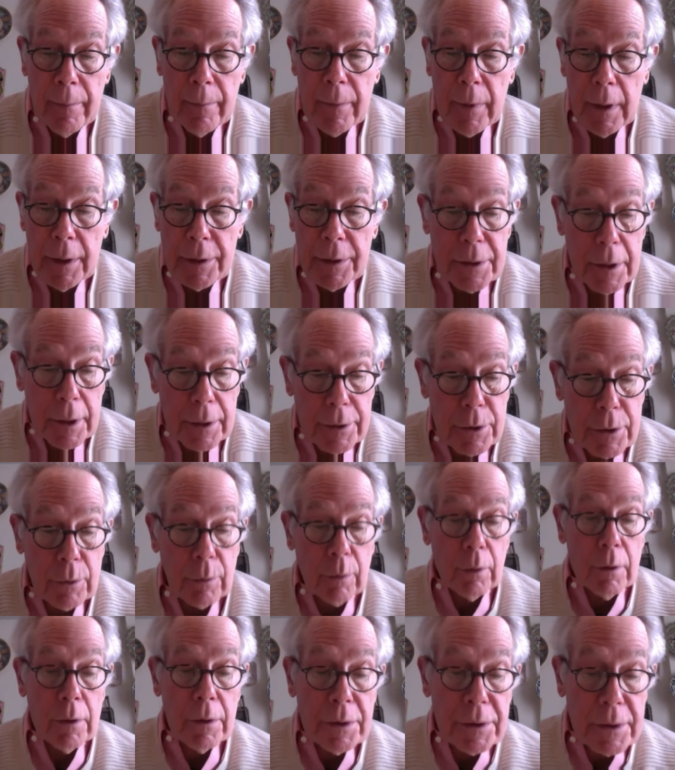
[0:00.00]
He says,
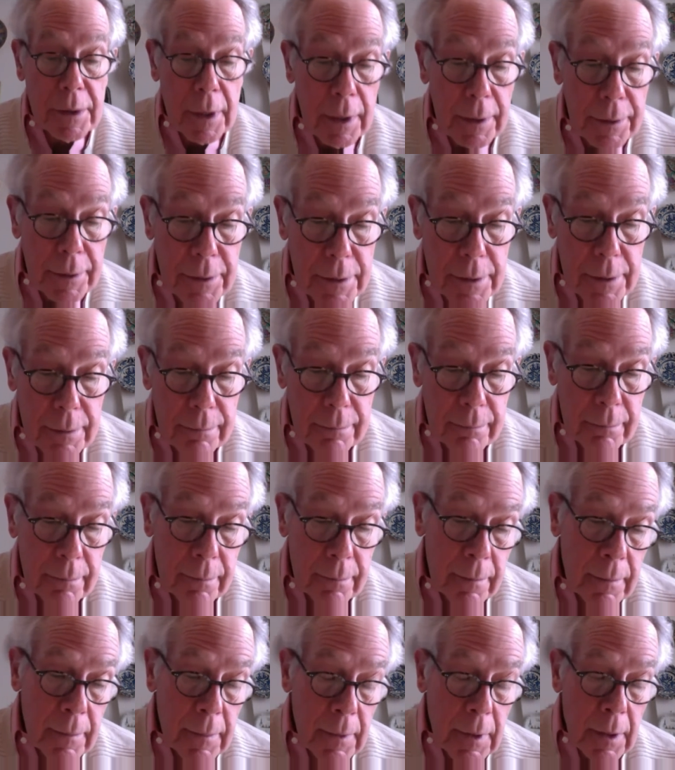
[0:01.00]
strong sense
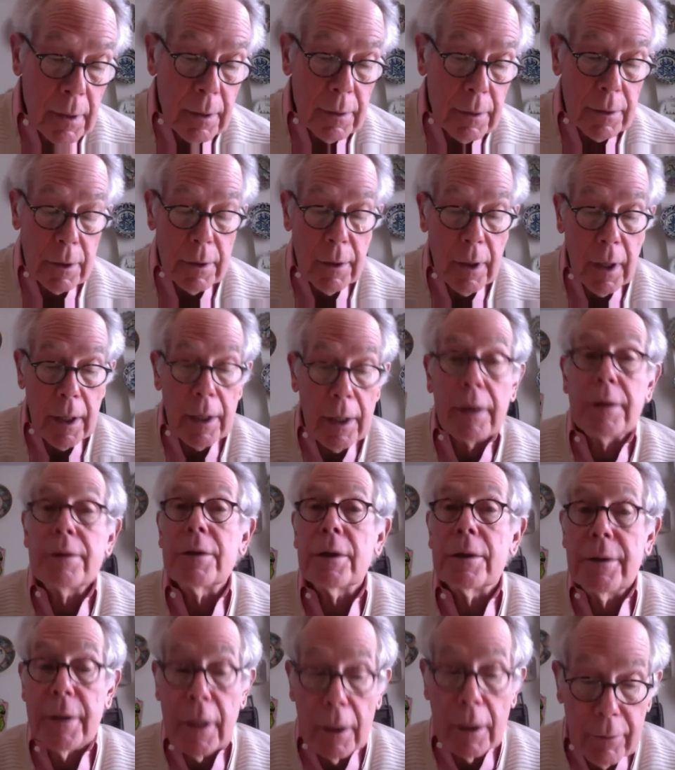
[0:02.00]
united to
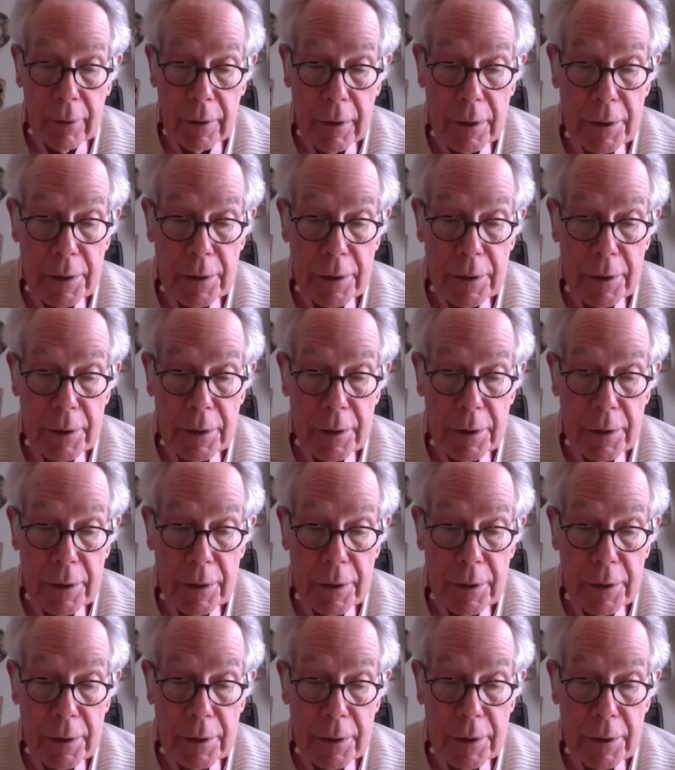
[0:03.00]
delicate